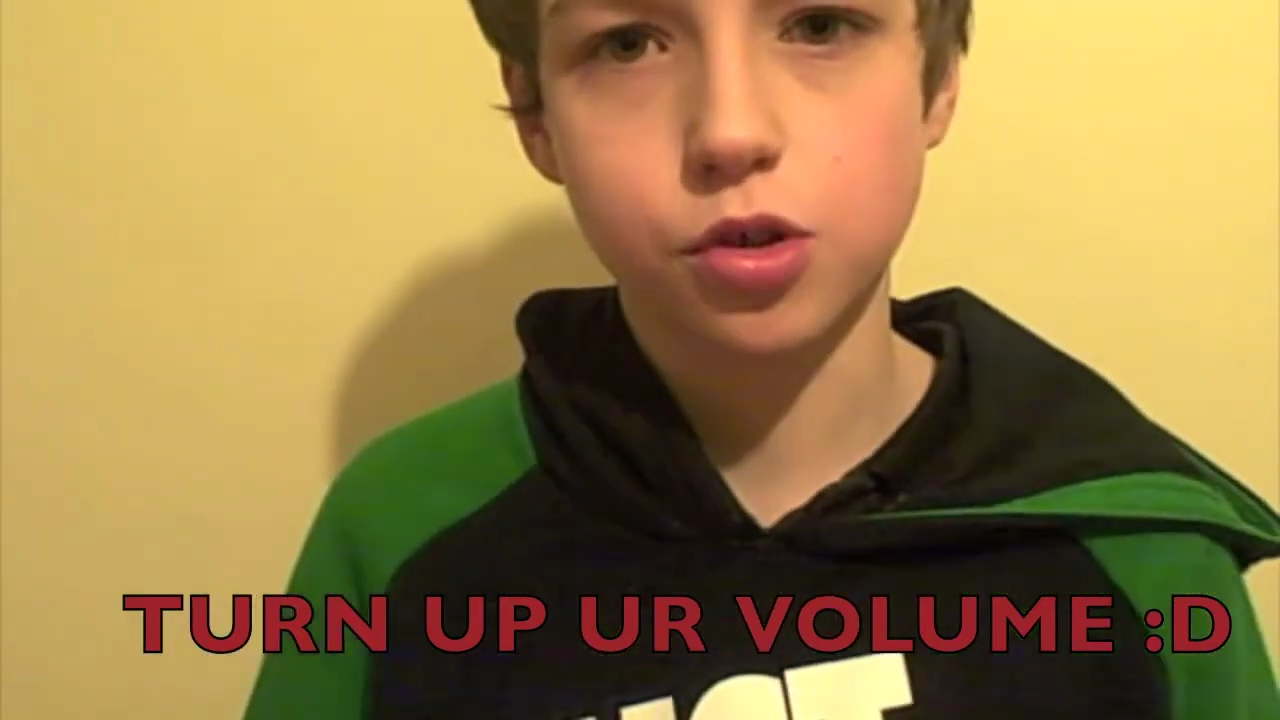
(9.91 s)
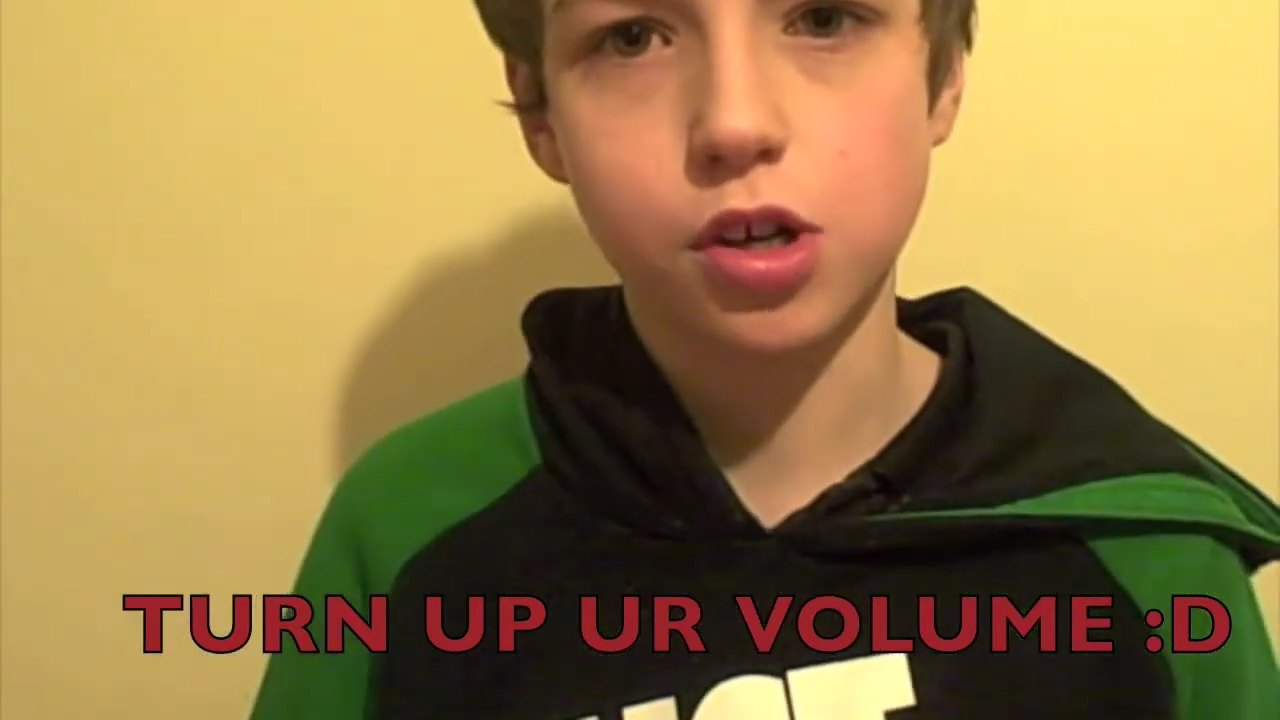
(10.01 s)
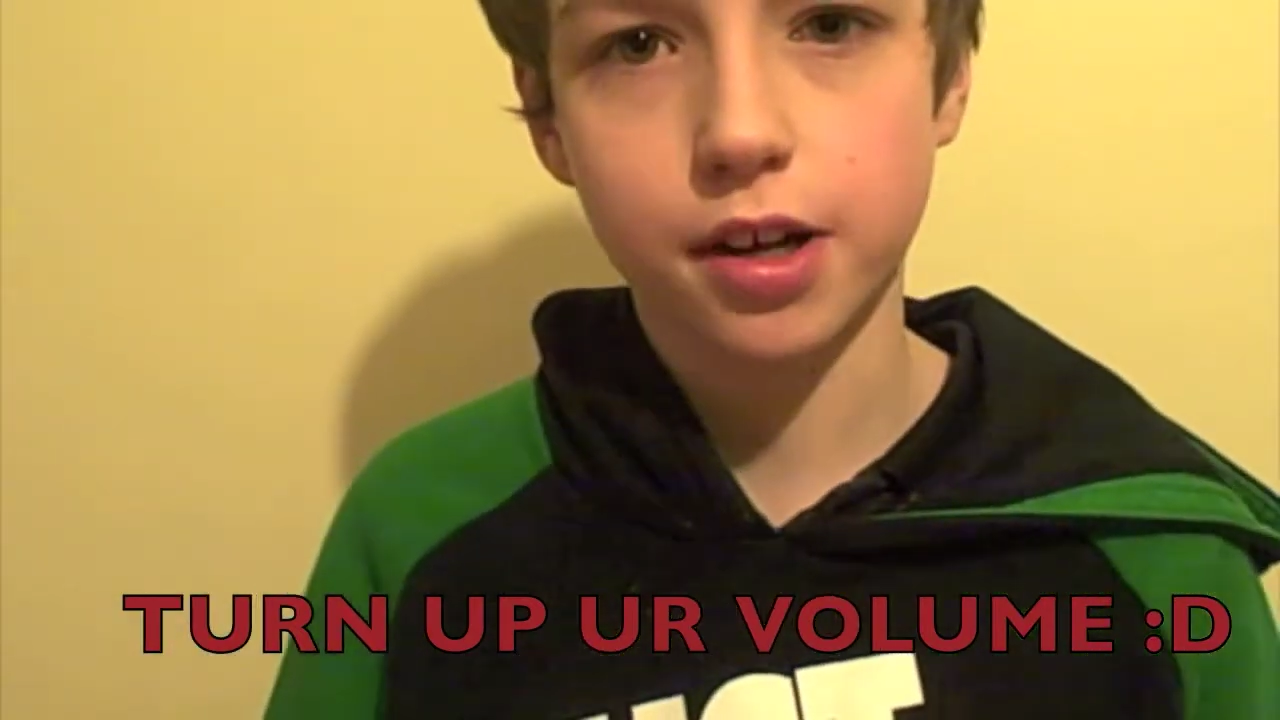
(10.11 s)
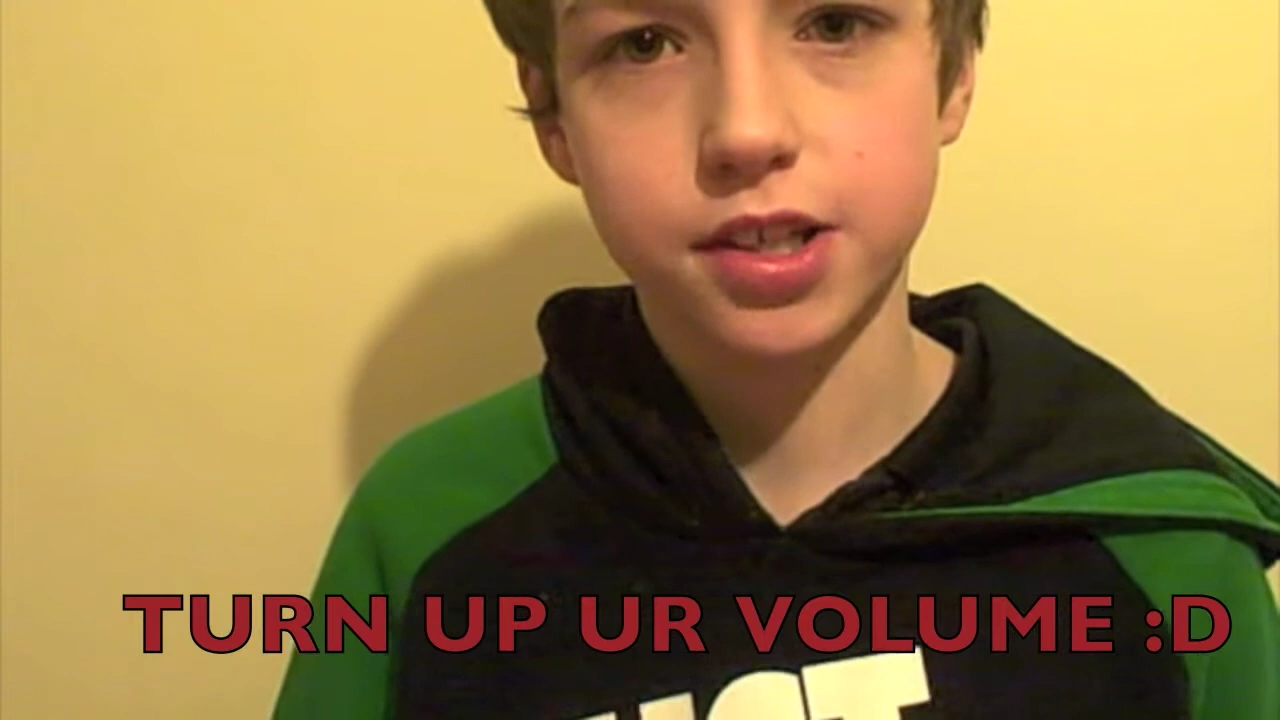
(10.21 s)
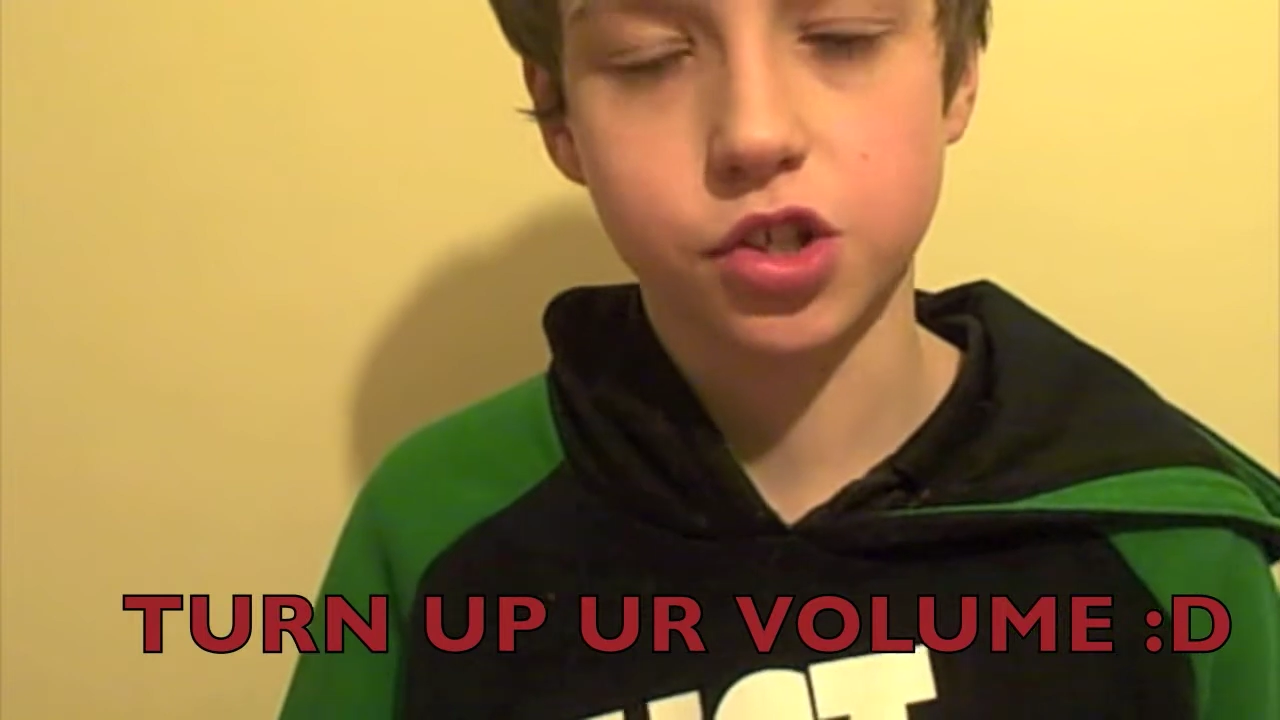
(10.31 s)

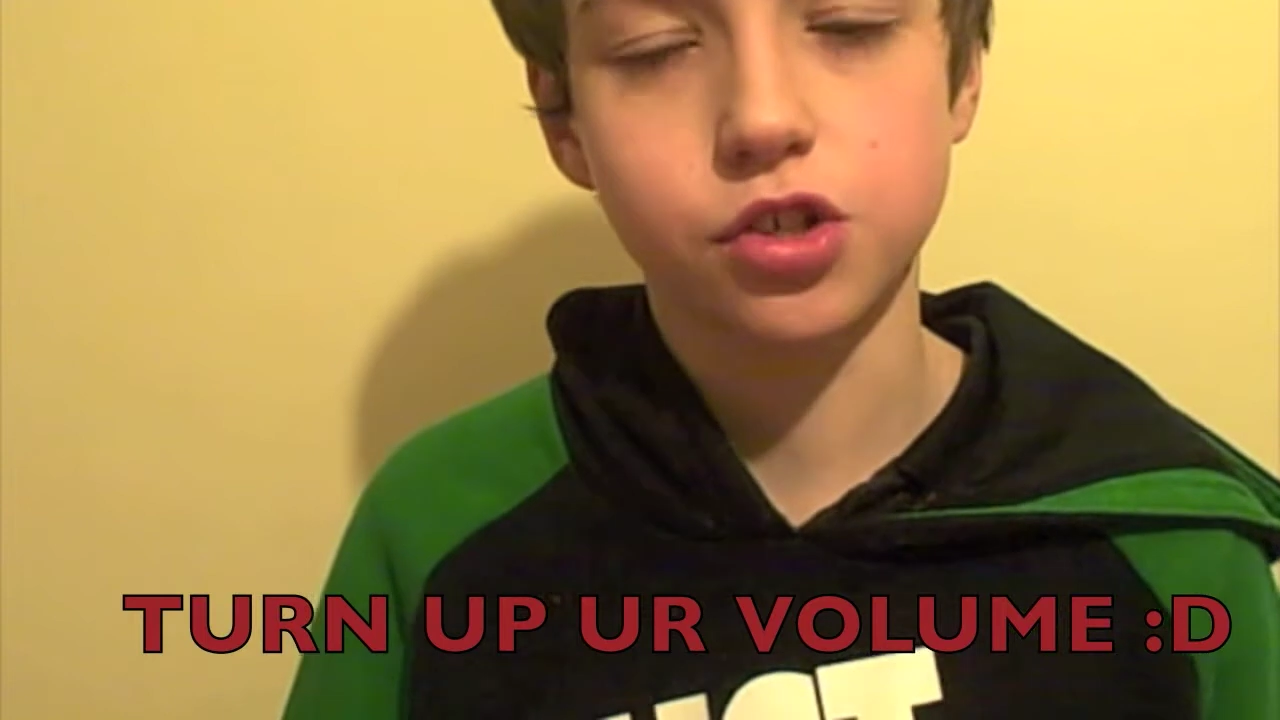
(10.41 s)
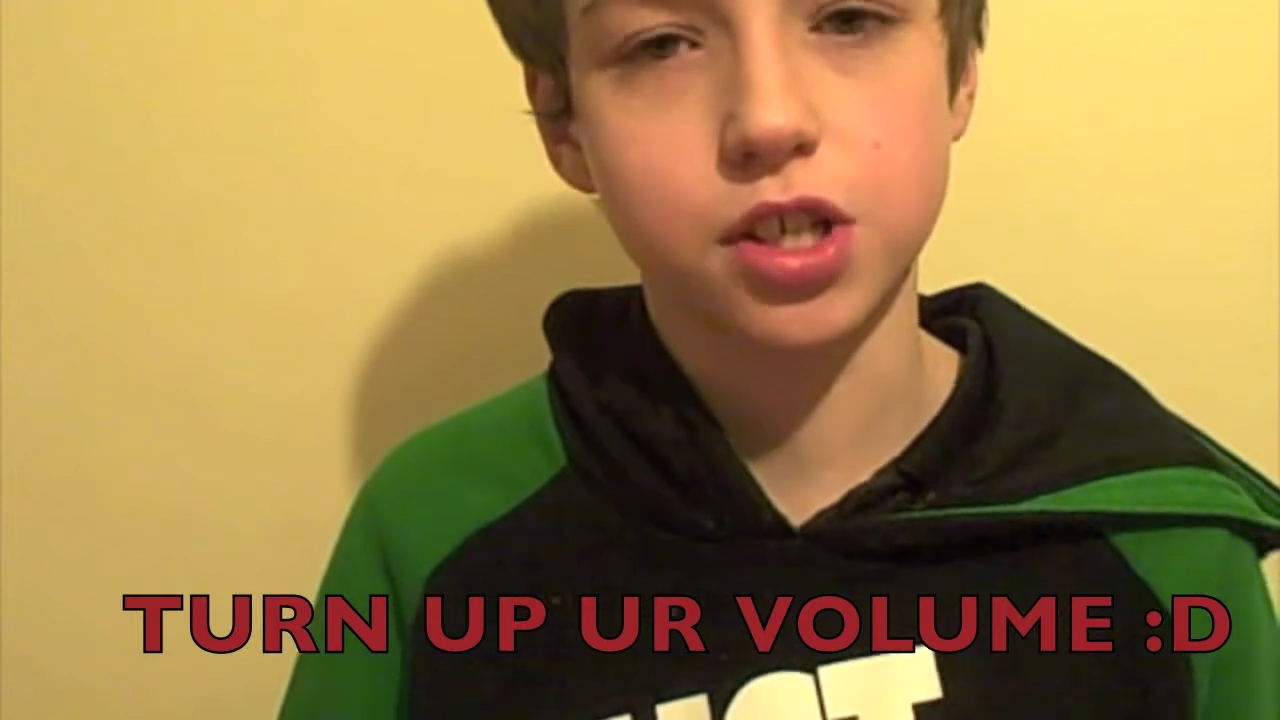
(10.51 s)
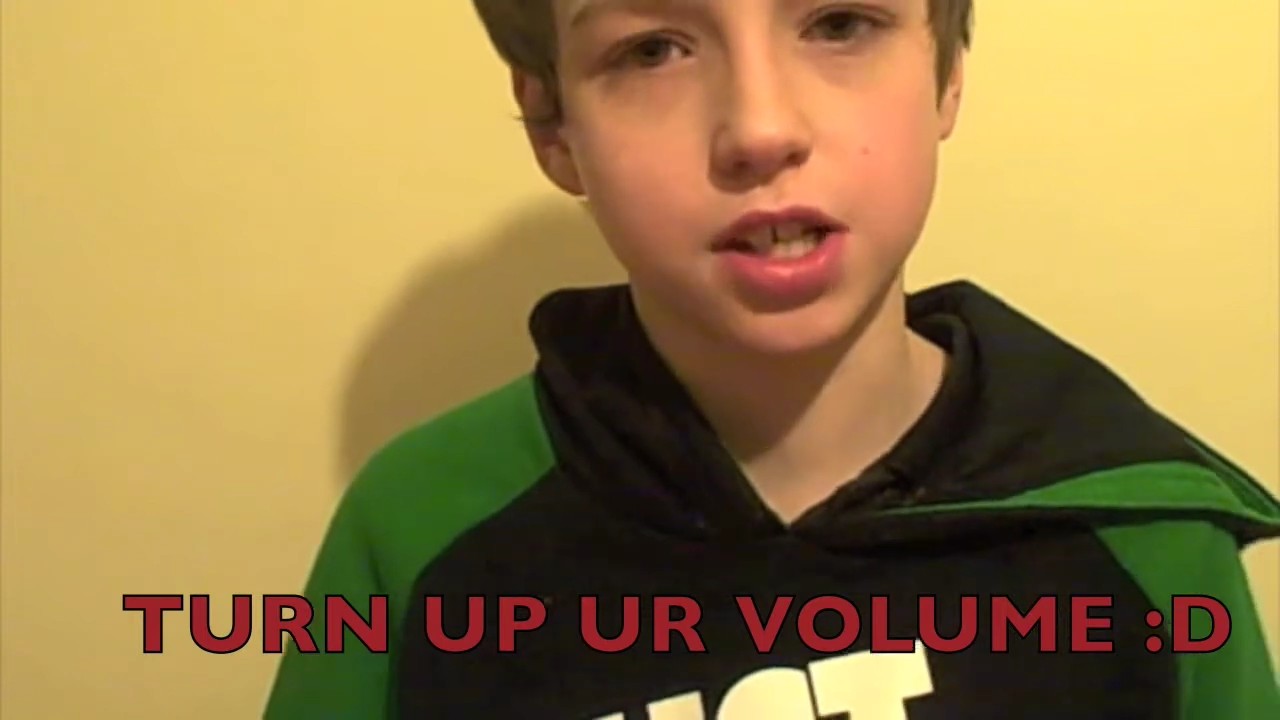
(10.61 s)
got into the